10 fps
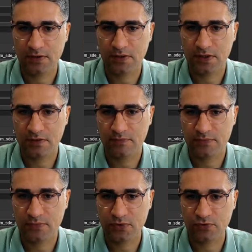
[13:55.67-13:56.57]
okay,
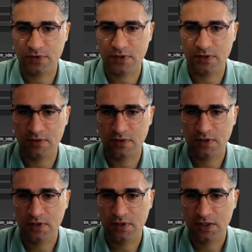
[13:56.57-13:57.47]
to the
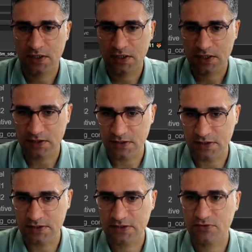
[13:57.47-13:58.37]

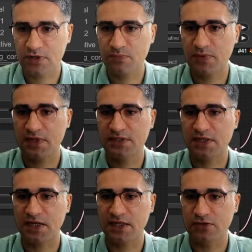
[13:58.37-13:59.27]
instruct
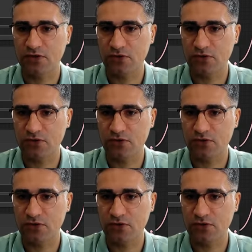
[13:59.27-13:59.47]
pics and